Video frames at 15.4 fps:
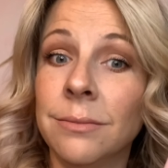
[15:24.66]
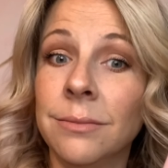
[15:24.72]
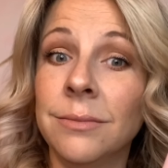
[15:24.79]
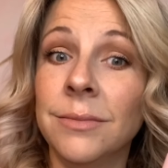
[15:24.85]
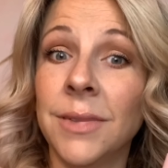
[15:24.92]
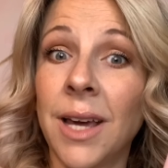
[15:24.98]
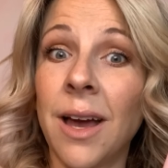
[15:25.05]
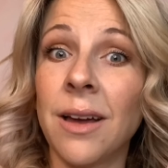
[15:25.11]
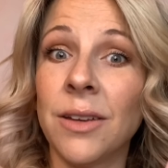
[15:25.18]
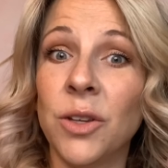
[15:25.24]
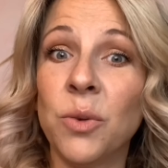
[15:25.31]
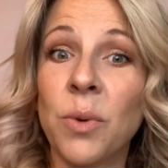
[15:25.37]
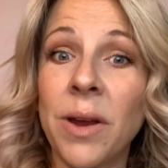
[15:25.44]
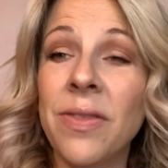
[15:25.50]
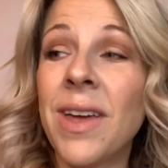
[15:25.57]
yeah,
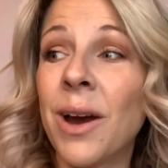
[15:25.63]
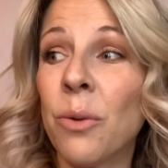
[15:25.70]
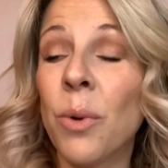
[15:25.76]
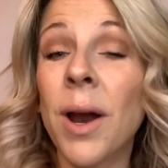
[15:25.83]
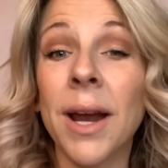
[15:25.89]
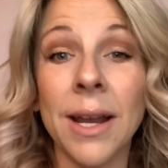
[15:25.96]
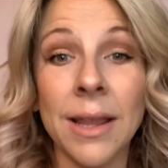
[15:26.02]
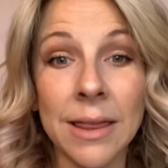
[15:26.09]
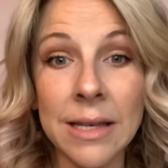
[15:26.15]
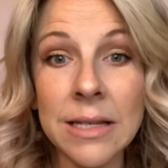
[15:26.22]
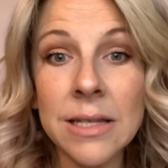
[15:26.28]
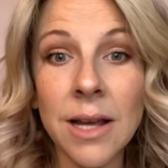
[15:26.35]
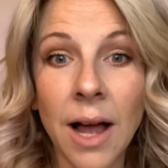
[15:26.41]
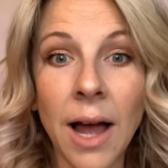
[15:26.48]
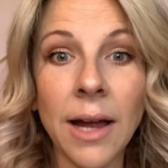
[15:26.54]
you read that right. This
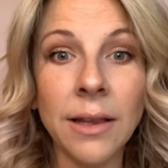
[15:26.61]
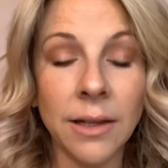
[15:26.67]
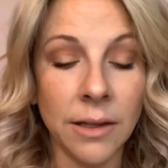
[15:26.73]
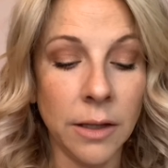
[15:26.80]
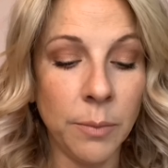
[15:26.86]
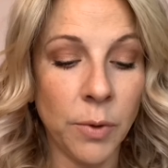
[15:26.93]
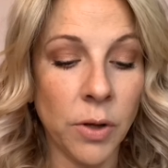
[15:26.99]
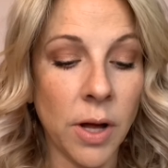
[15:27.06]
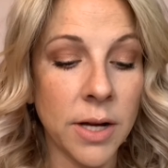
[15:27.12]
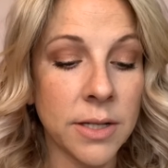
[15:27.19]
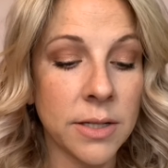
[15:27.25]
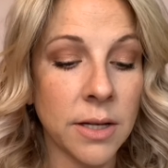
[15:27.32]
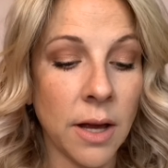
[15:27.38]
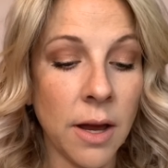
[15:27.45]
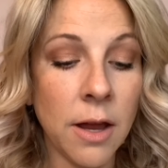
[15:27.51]
Kylie lip
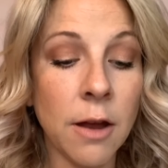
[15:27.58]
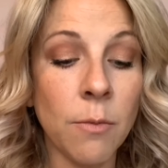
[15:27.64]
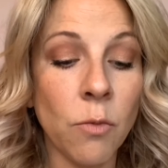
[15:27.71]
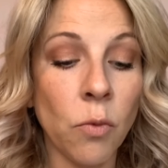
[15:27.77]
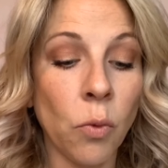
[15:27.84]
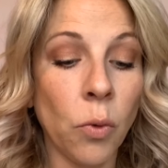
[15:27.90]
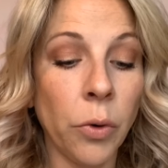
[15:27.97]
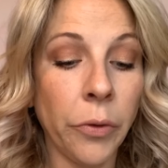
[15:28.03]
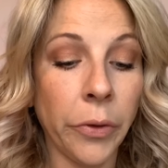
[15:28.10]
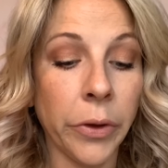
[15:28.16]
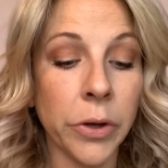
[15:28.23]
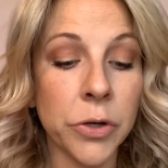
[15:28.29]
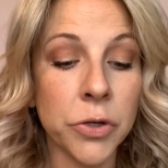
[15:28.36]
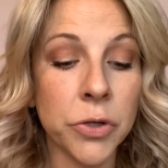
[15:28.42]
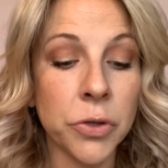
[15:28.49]
gloss, I am really
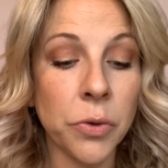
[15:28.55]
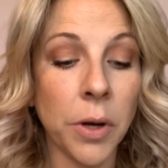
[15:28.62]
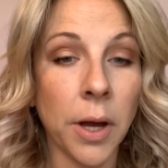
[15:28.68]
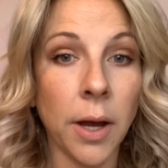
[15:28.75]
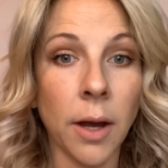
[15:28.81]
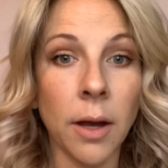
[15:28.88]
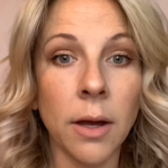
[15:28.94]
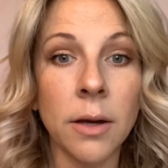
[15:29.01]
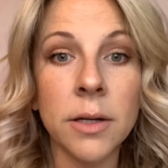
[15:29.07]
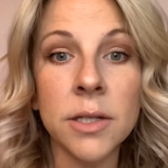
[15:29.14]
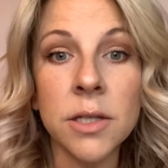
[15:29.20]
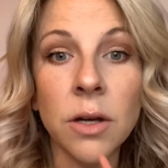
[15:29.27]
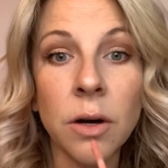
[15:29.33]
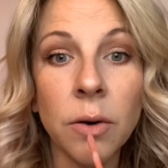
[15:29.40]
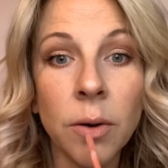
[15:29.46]
enjoying.
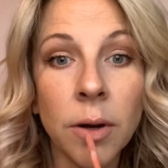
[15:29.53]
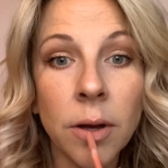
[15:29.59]
So